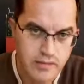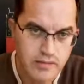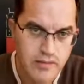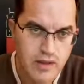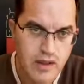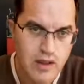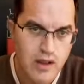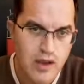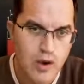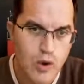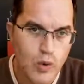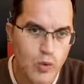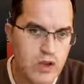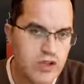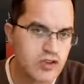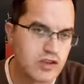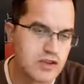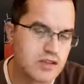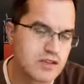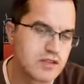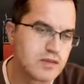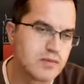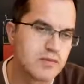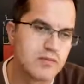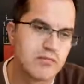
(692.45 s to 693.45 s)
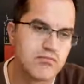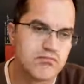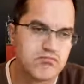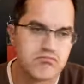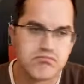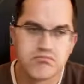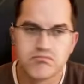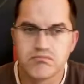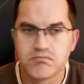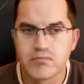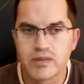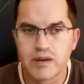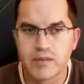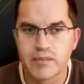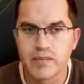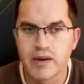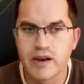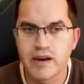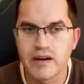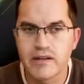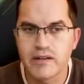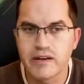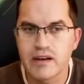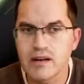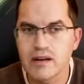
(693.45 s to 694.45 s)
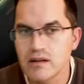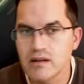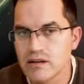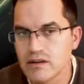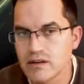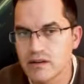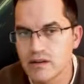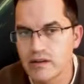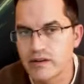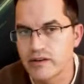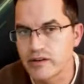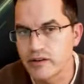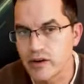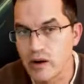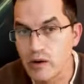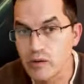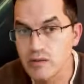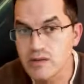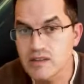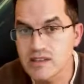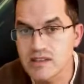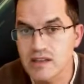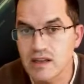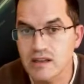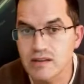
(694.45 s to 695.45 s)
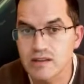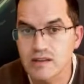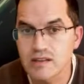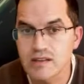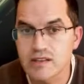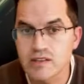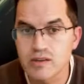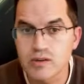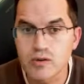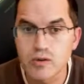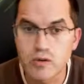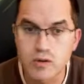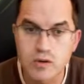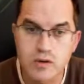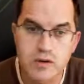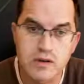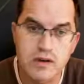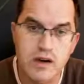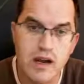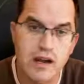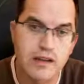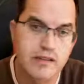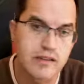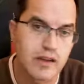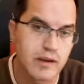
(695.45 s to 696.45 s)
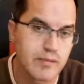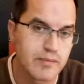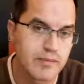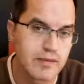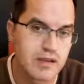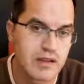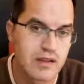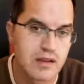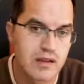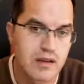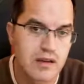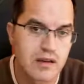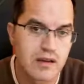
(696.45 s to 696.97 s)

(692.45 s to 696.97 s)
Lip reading: which is preparing their own standards or adopting